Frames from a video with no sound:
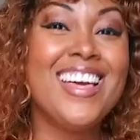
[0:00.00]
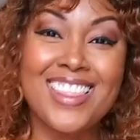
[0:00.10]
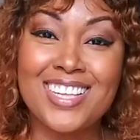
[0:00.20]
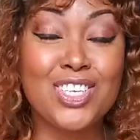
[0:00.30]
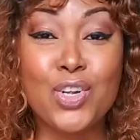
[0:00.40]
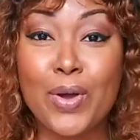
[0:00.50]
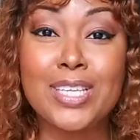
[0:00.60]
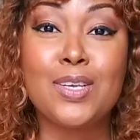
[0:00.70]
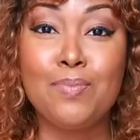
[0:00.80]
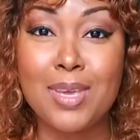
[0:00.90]
That's annoying
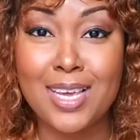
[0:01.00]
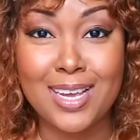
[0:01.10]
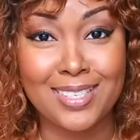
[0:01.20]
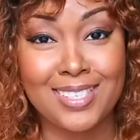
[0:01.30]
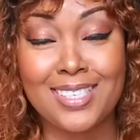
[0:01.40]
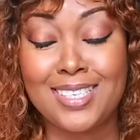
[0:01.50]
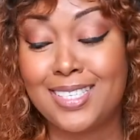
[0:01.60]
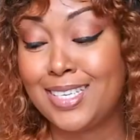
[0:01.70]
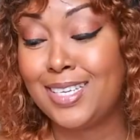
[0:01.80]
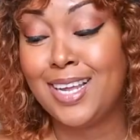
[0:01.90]
to me as a
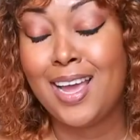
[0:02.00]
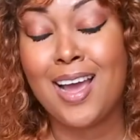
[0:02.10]
citizen